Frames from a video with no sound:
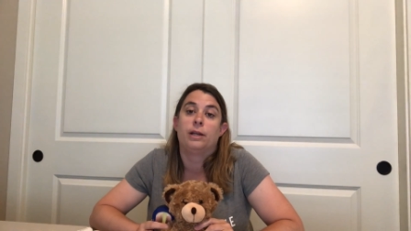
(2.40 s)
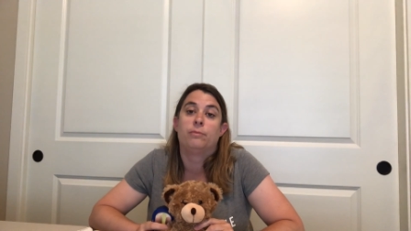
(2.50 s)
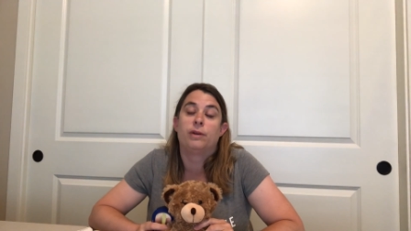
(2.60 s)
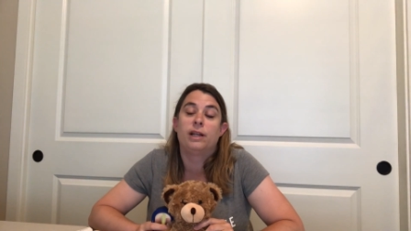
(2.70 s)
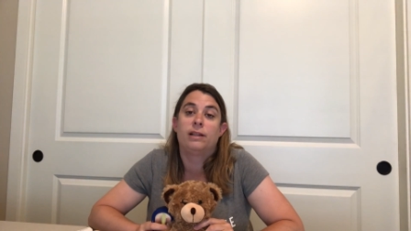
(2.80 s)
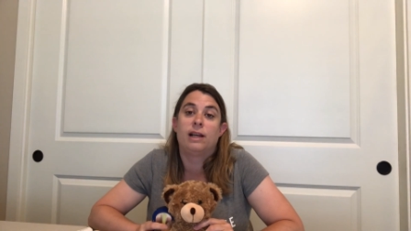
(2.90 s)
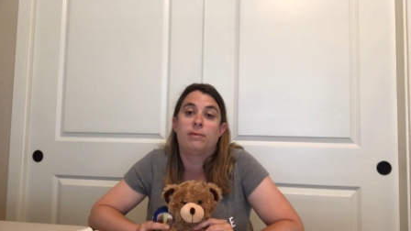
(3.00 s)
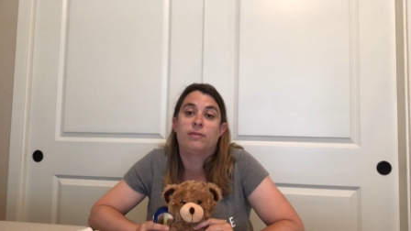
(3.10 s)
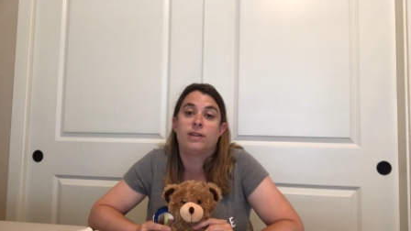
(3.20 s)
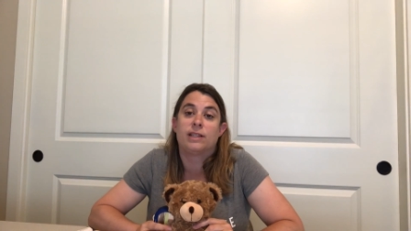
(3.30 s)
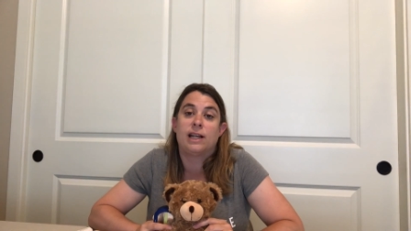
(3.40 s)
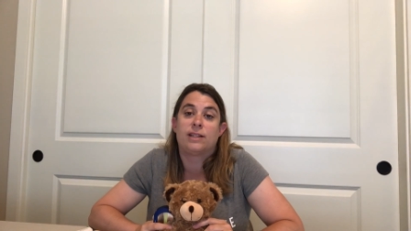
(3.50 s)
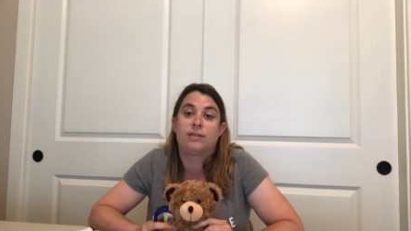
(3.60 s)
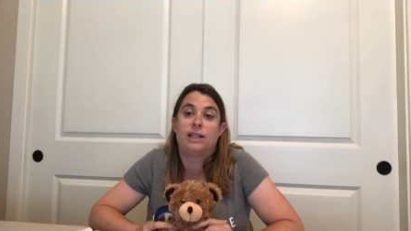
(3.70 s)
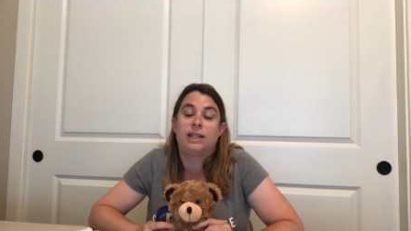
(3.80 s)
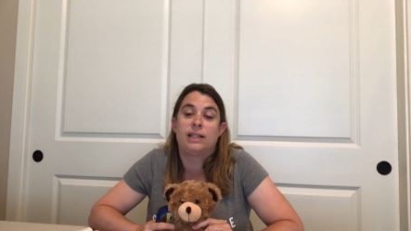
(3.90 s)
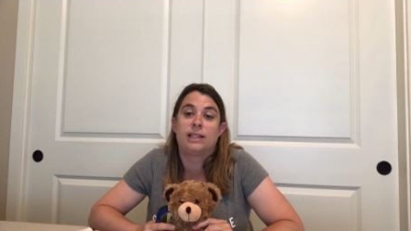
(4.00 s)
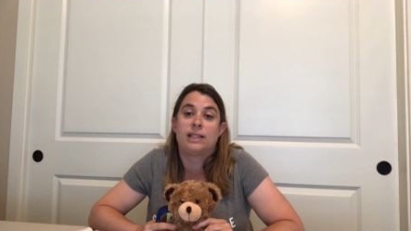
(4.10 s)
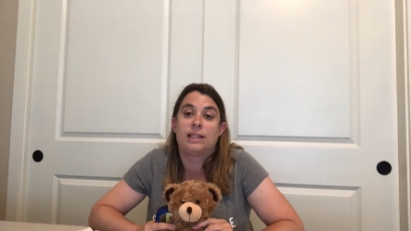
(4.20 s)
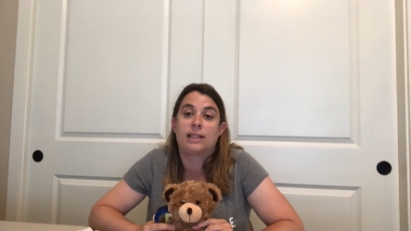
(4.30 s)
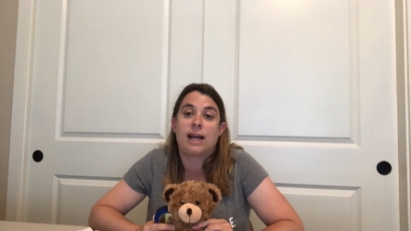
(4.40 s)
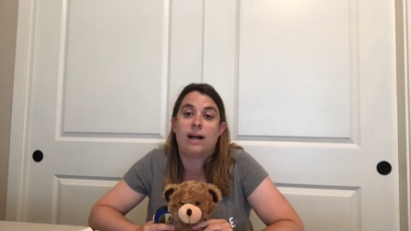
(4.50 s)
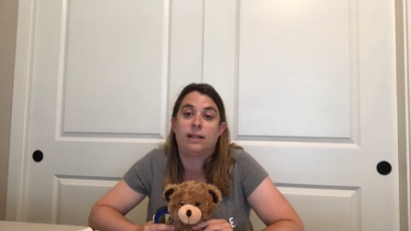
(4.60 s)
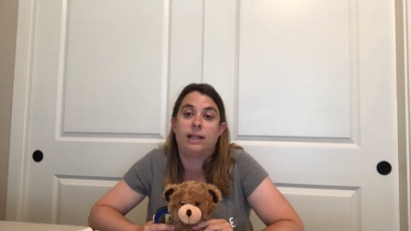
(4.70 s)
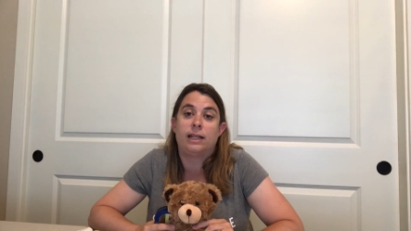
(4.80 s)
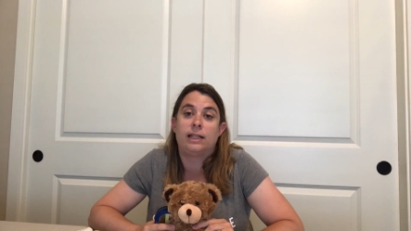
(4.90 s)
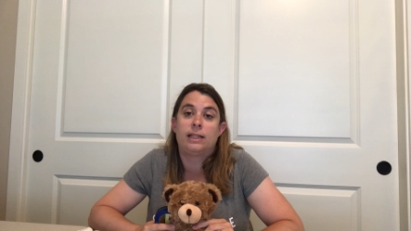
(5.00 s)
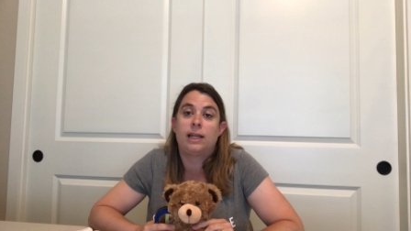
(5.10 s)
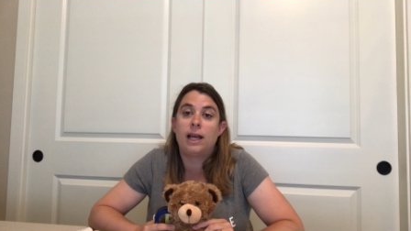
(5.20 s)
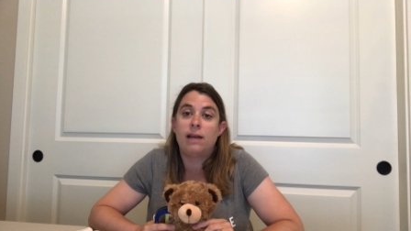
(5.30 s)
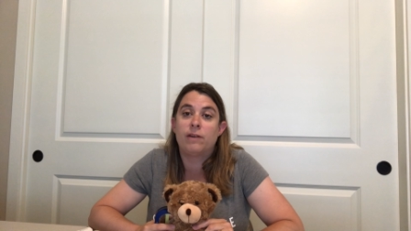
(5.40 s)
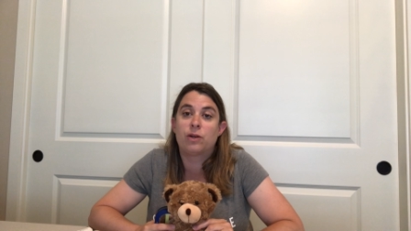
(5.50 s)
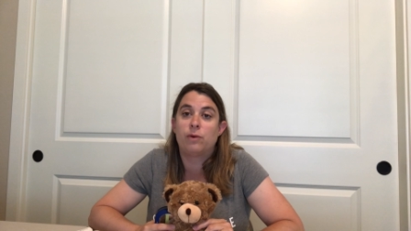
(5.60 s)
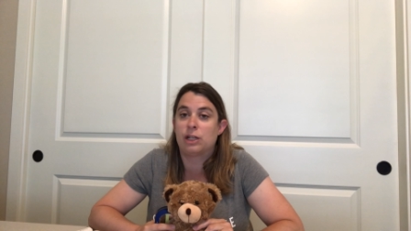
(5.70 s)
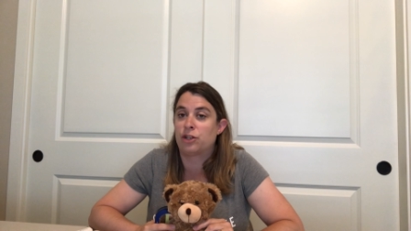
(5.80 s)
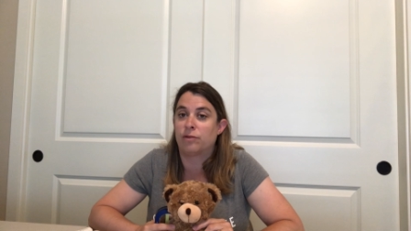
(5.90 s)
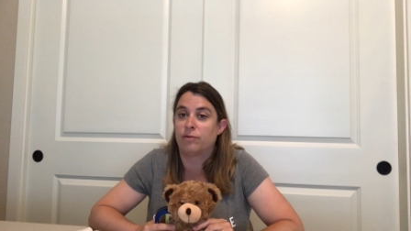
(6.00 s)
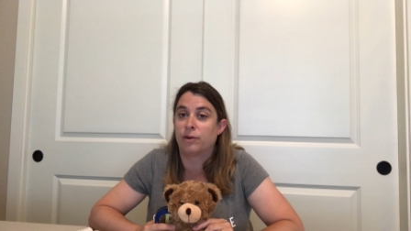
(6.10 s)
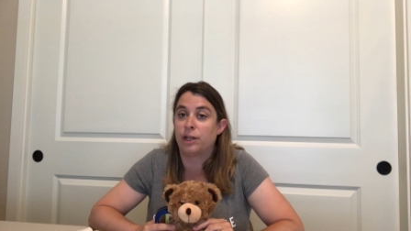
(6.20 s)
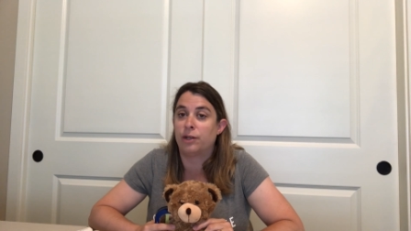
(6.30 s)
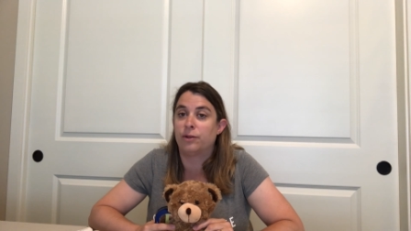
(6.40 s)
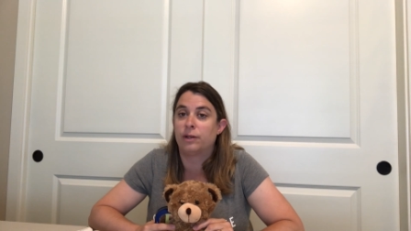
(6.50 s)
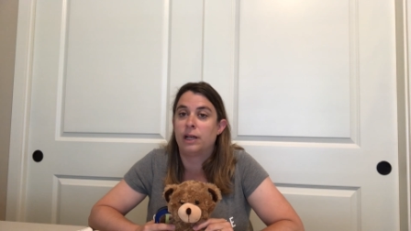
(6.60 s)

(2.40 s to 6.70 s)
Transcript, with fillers: Morning Klamath Falls Nazarene kids, this is Callie. Today I have a question for you.